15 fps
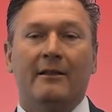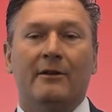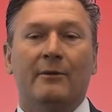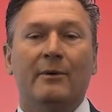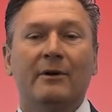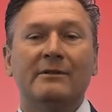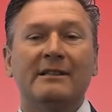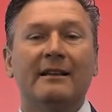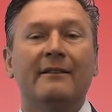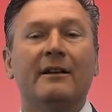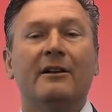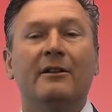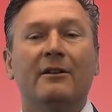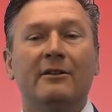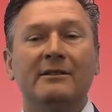The roots of the
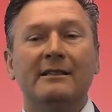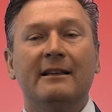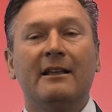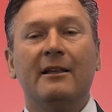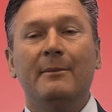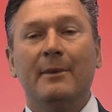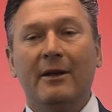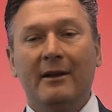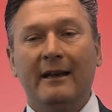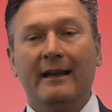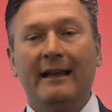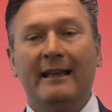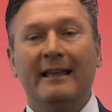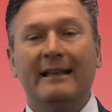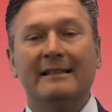Colusa
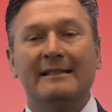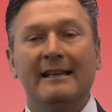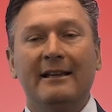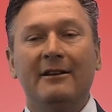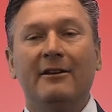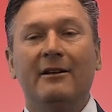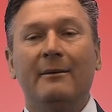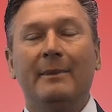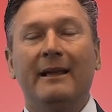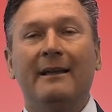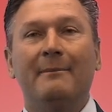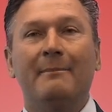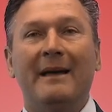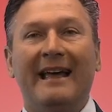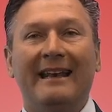community continue to be
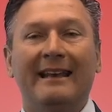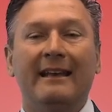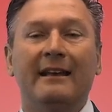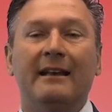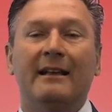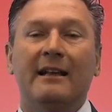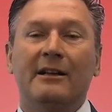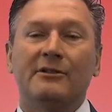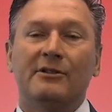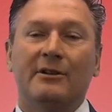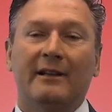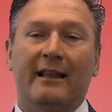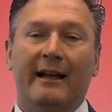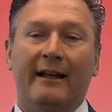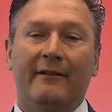embedded in the
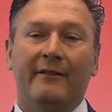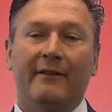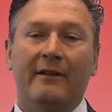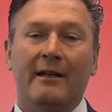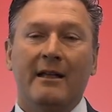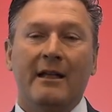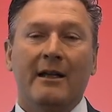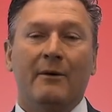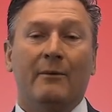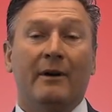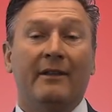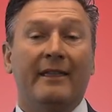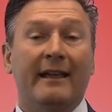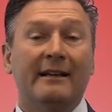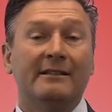country life,
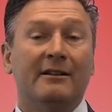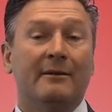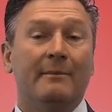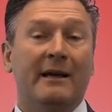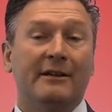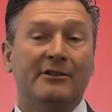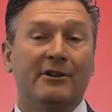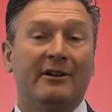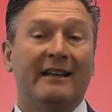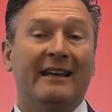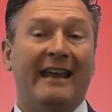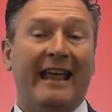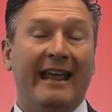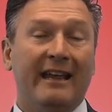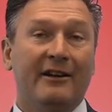where things are measured
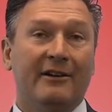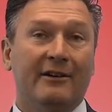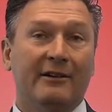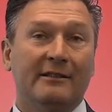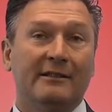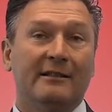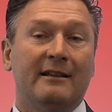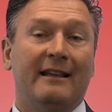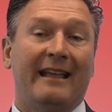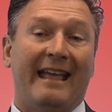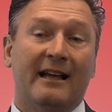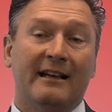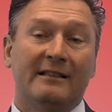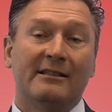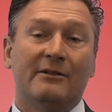in acres,
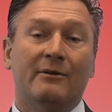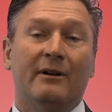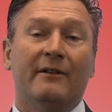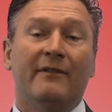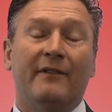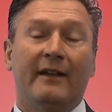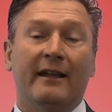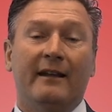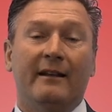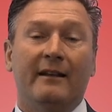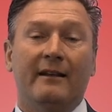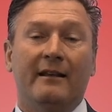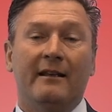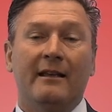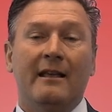not square feet.
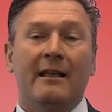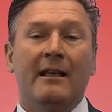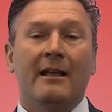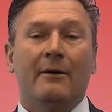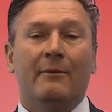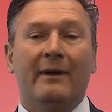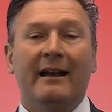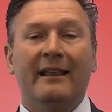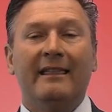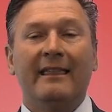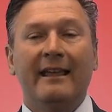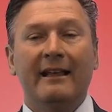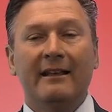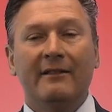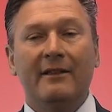When I
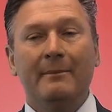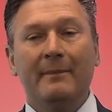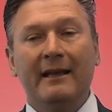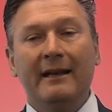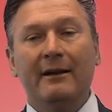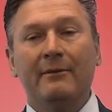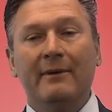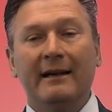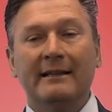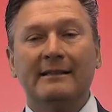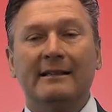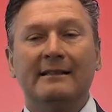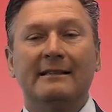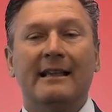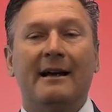think of the many
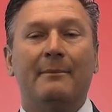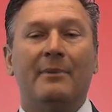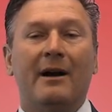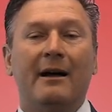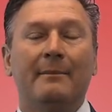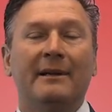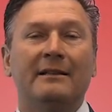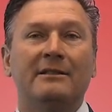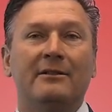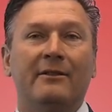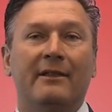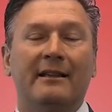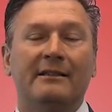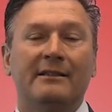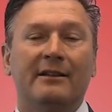reasons that brought me to
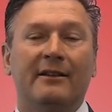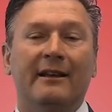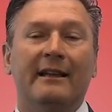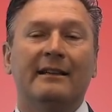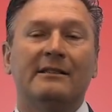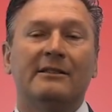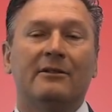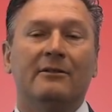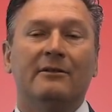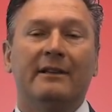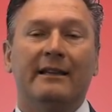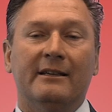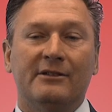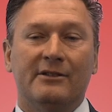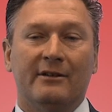this unique school
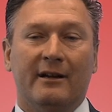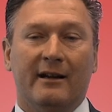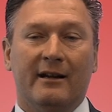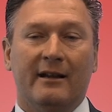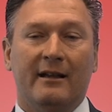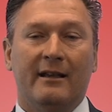district,